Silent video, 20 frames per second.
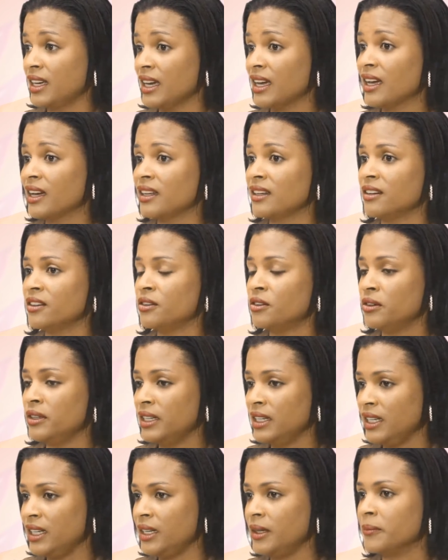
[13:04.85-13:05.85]
can
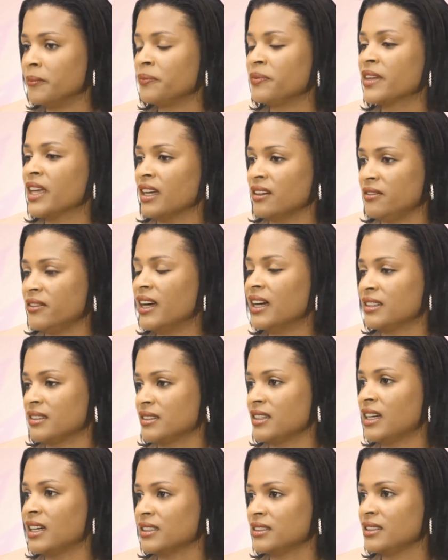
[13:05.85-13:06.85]
really advance
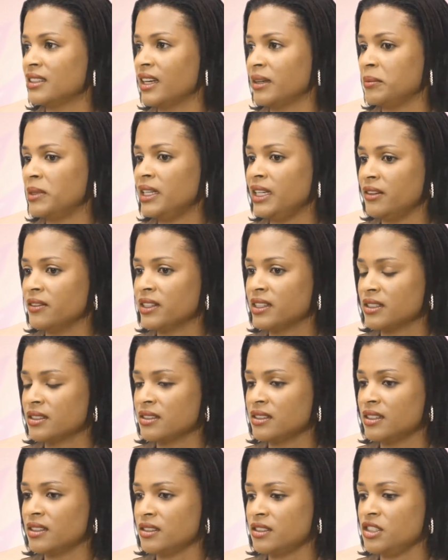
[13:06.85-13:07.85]
that. And I believe it
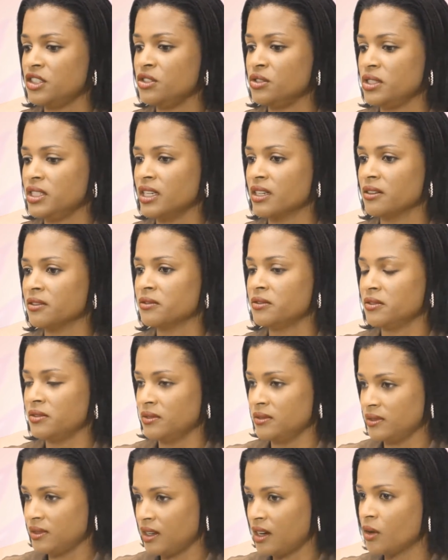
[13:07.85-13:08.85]
is the duty of
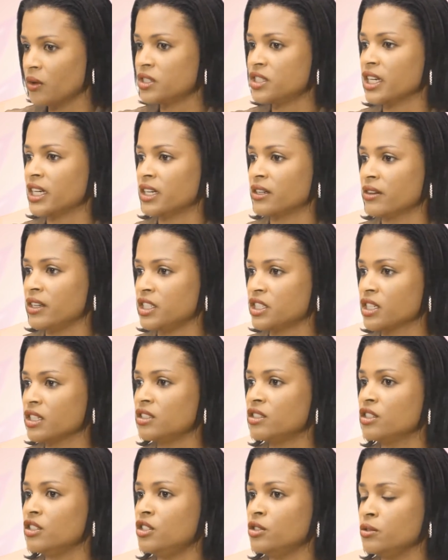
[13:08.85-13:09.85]
our
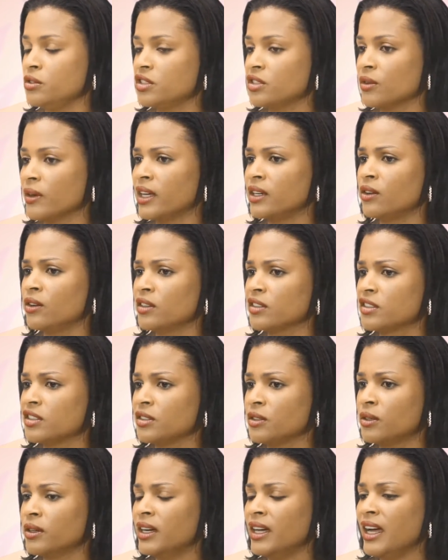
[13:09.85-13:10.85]
generation to do so. And
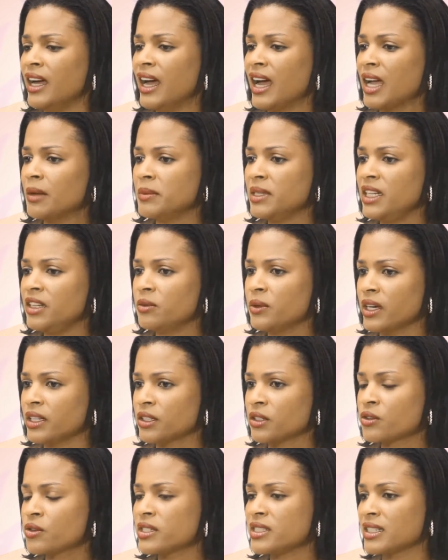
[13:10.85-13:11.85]
also, I believe we're at
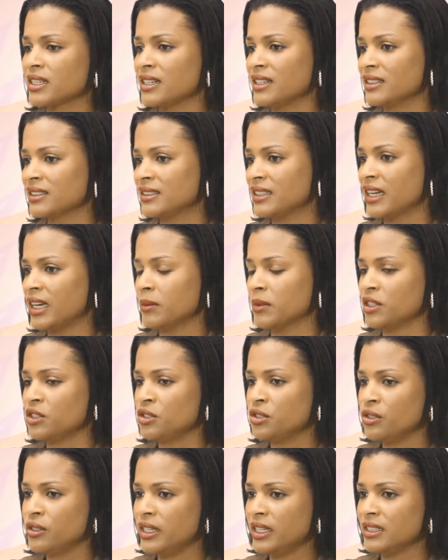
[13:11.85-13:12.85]
a critical time, a
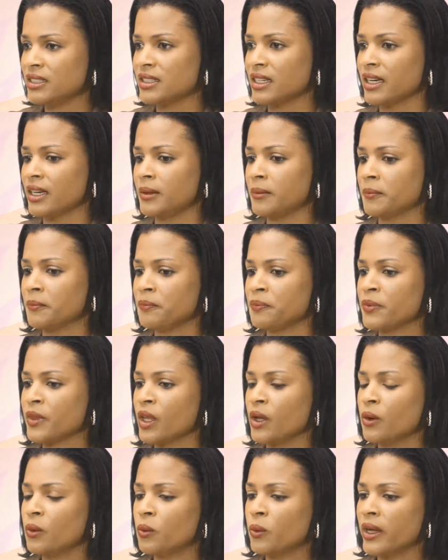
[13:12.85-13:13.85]
turning time,
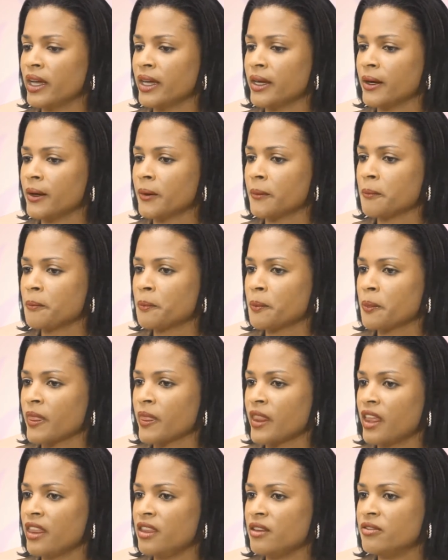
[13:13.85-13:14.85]
where
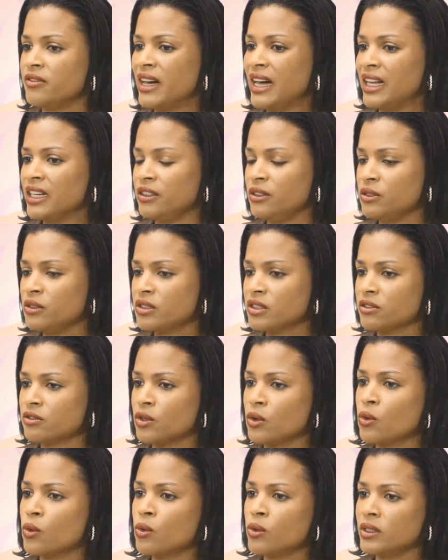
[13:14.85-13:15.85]
the values
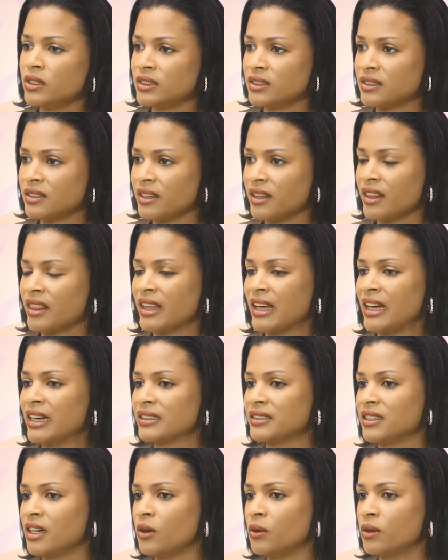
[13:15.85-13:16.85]
of old
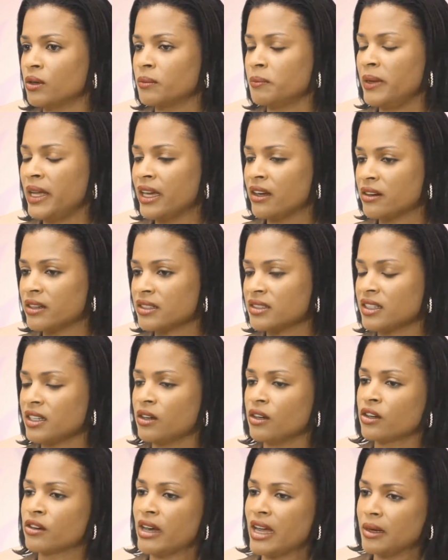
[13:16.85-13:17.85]
that our parents and
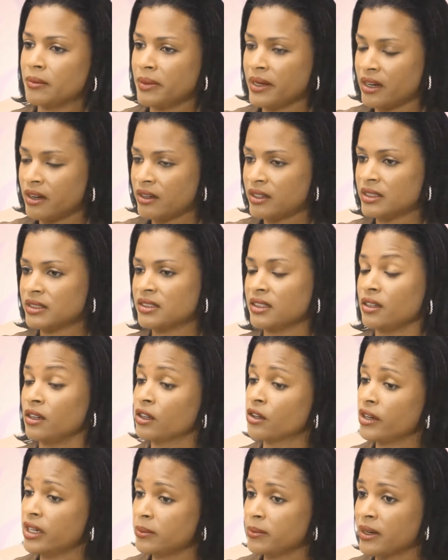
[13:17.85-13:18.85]
our grandparents and our
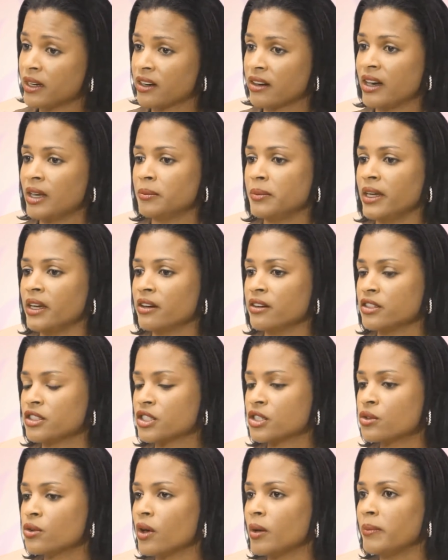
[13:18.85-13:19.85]
great-grandparents
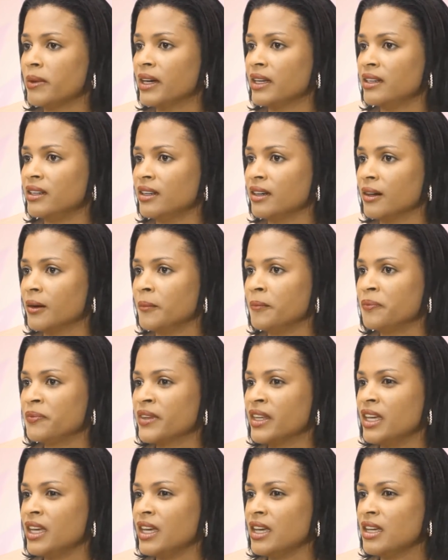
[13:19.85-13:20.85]
grew up under
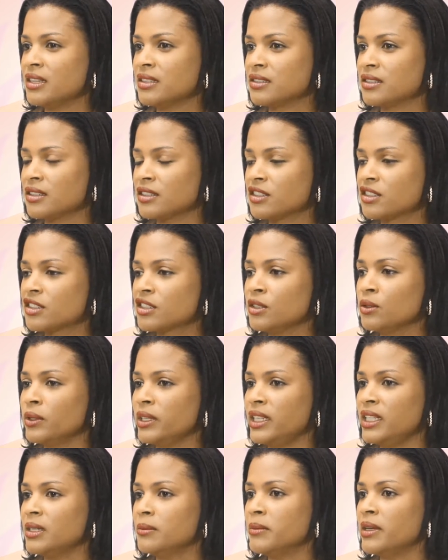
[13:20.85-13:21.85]
is
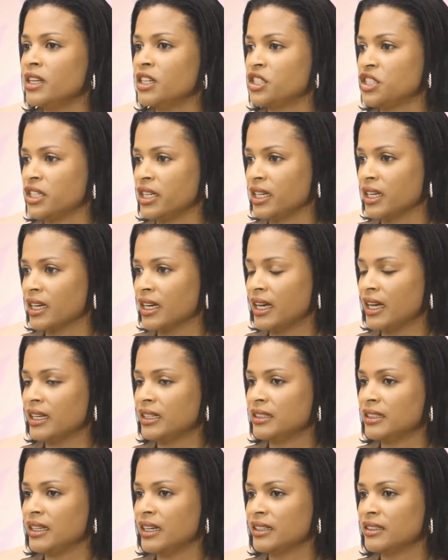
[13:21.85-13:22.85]
slowly diminishing,
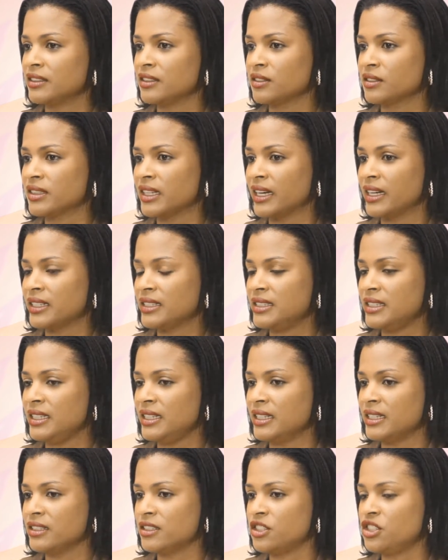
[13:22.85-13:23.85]
and
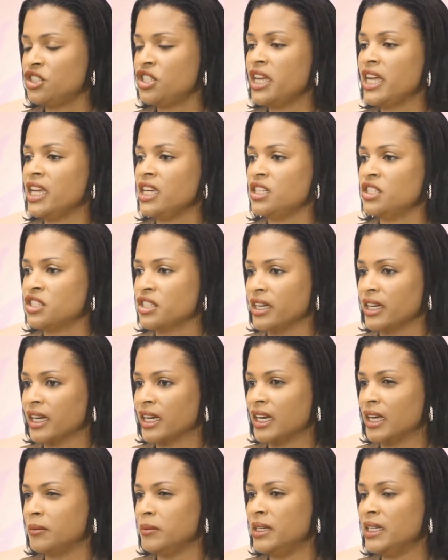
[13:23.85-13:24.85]
society is changing.
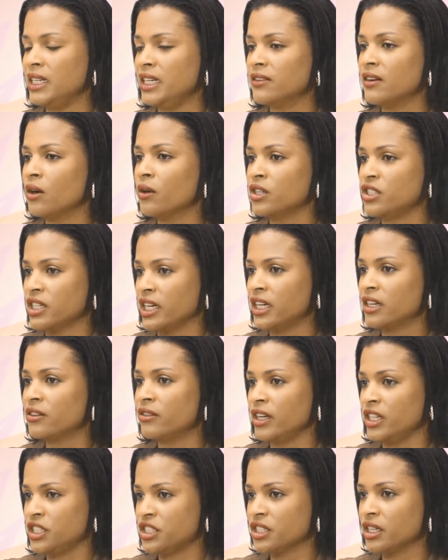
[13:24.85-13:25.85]
And I believe our
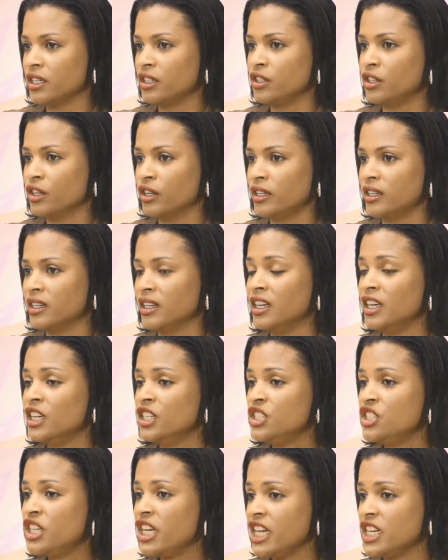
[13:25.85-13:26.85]
generation can
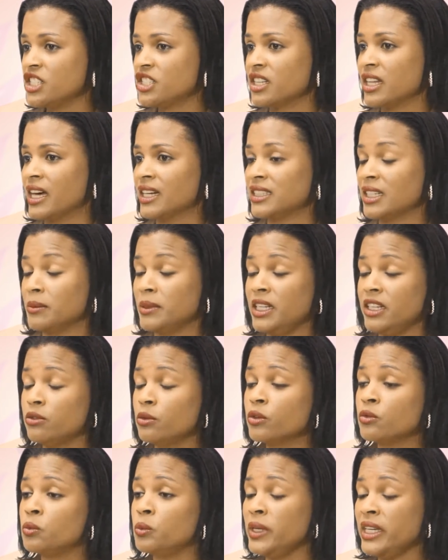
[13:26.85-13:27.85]
change that. I believe
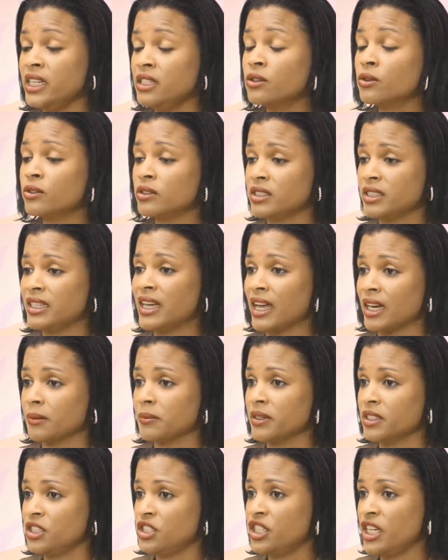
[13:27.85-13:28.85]
if we don't get
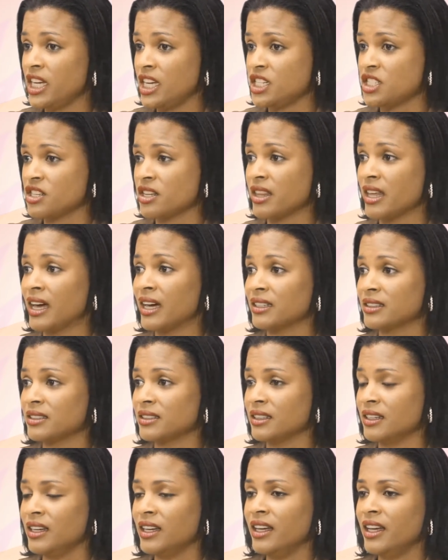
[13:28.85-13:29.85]
up and change that,
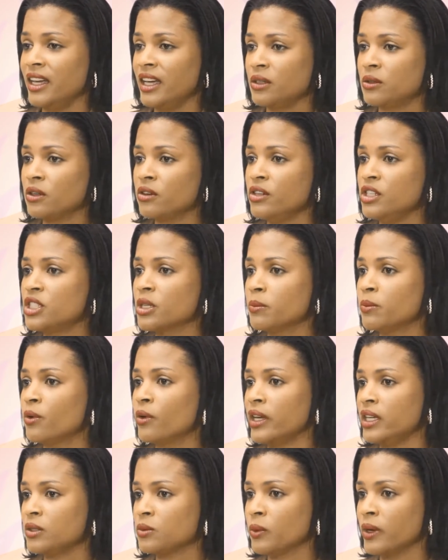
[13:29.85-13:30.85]
it will reach a
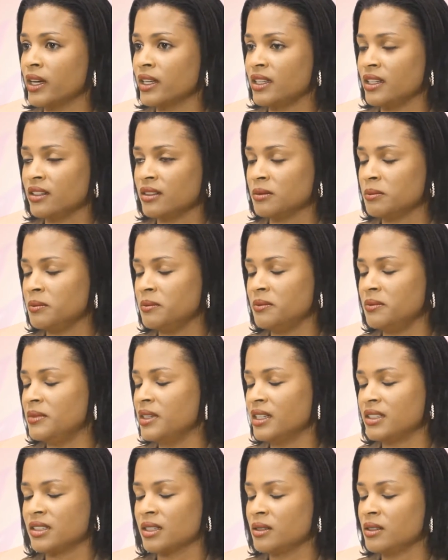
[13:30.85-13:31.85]
point where it'll
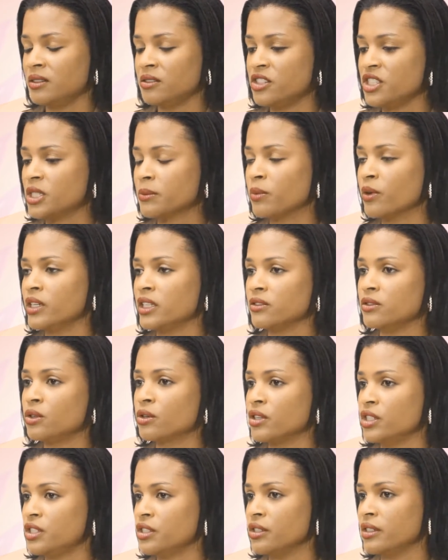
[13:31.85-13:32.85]
reach a point of no
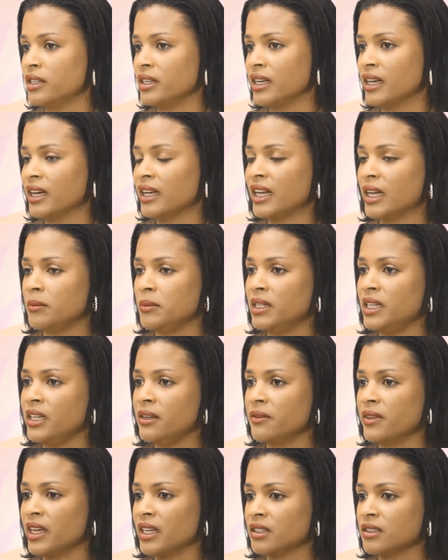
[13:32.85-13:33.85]
return. And I
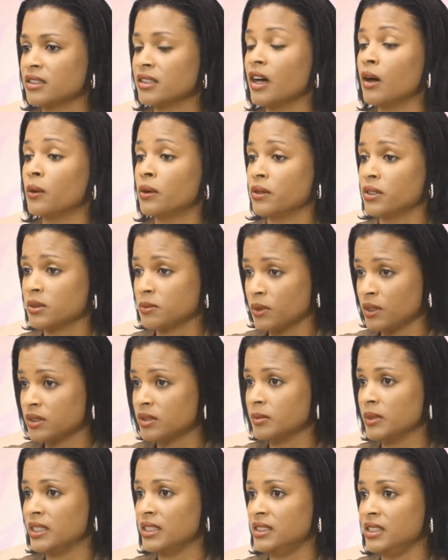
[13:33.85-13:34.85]
believe that it is our
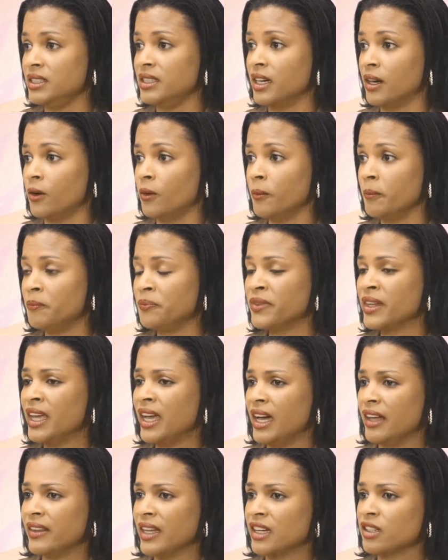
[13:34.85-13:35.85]
responsibility now.
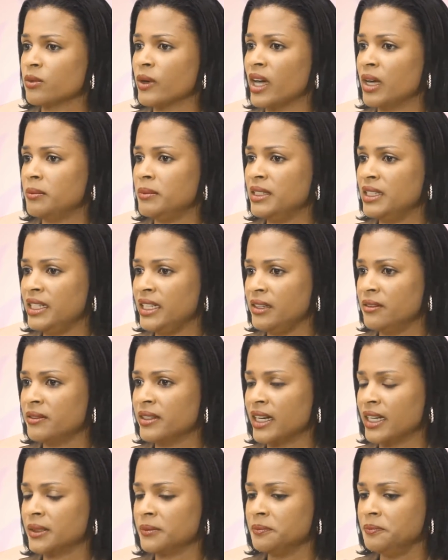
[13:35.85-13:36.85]
And that's why I believe
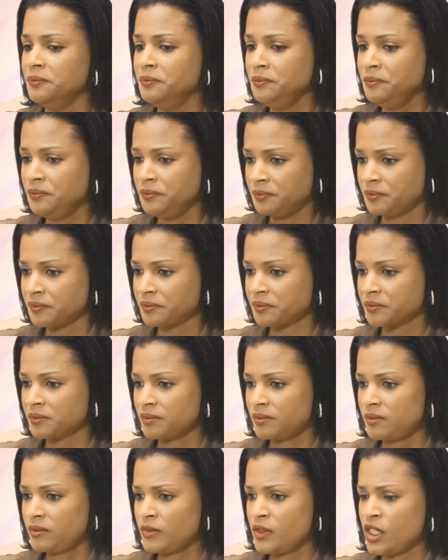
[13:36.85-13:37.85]
that
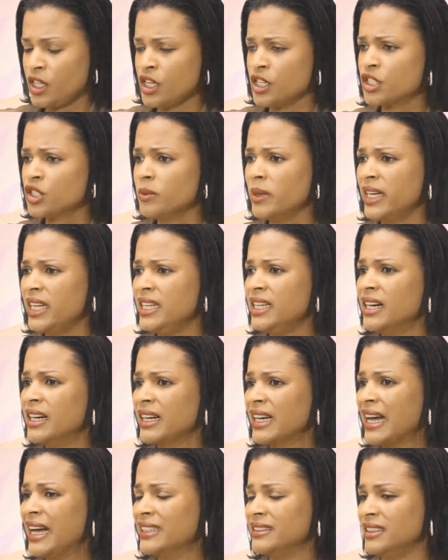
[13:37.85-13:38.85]
so many
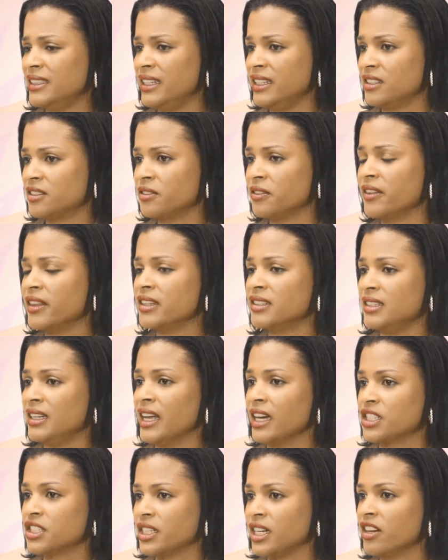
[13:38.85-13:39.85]
young candidates for this
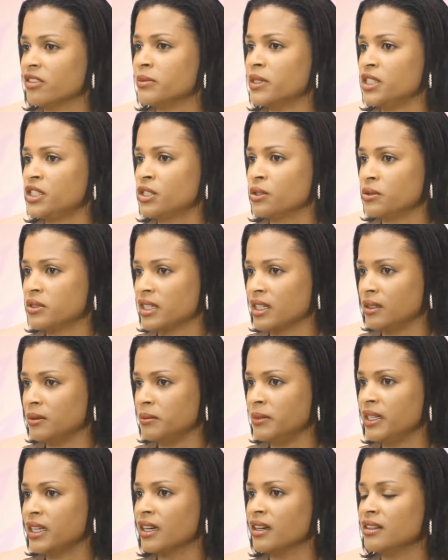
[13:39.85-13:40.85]
election have been chosen,
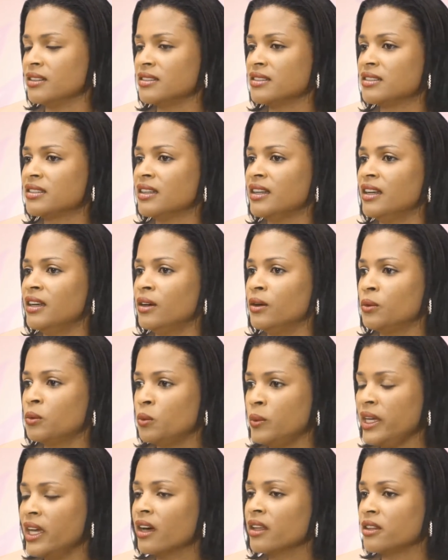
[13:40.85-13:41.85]
because
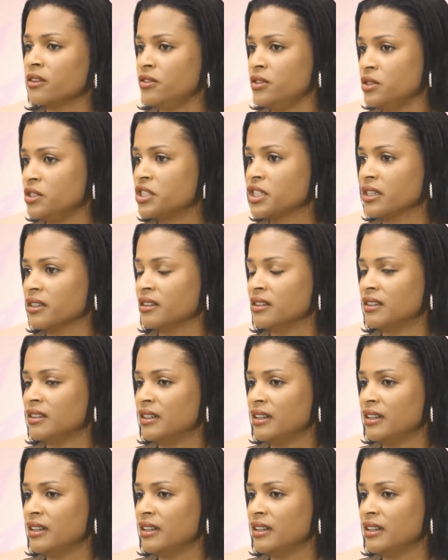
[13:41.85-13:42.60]
we are the future.